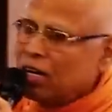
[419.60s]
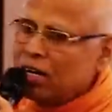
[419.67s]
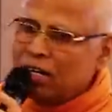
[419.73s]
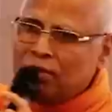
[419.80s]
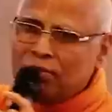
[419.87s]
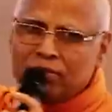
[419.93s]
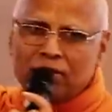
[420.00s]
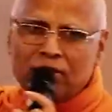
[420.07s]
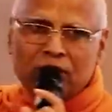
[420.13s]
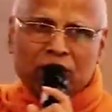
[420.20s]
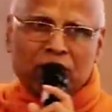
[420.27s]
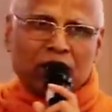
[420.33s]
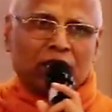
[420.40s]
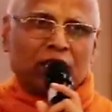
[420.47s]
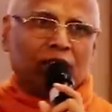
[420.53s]
And of
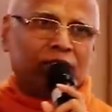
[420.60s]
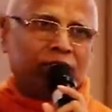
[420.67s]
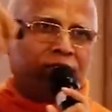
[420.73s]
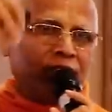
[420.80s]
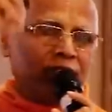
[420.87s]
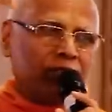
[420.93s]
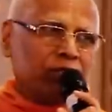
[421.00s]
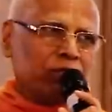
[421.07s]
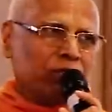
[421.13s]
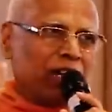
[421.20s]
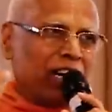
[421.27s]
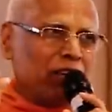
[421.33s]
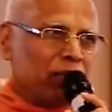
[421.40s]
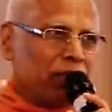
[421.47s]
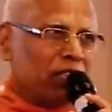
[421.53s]
course, you know,
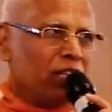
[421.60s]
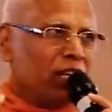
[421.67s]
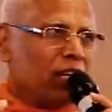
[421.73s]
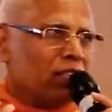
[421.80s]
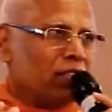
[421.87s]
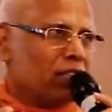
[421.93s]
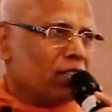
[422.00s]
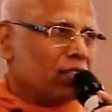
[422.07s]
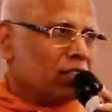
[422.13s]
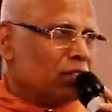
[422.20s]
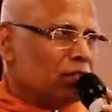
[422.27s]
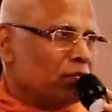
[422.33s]
why Padayatra?